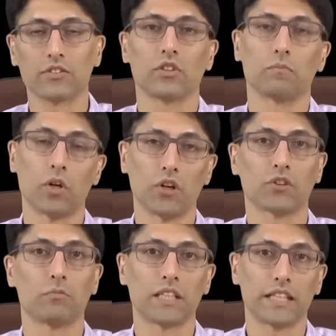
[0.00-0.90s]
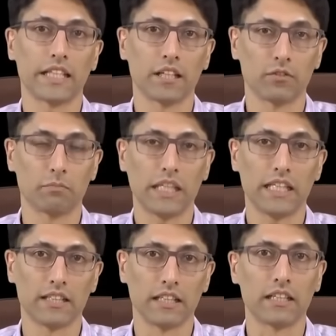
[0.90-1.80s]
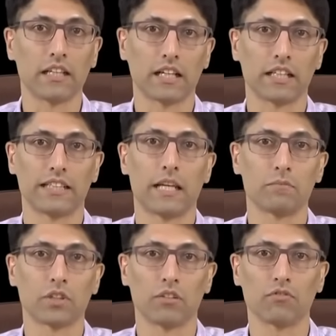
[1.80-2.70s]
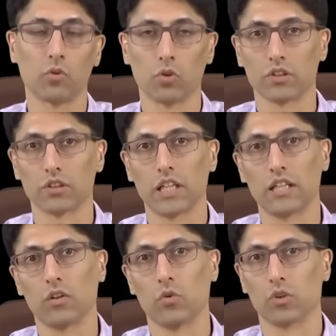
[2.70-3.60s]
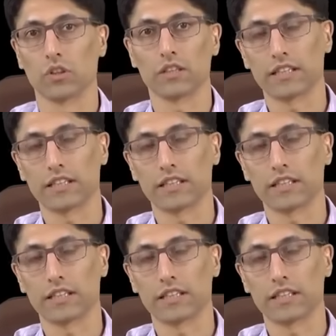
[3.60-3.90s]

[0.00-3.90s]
to the possibility of appealing a contempt of court order.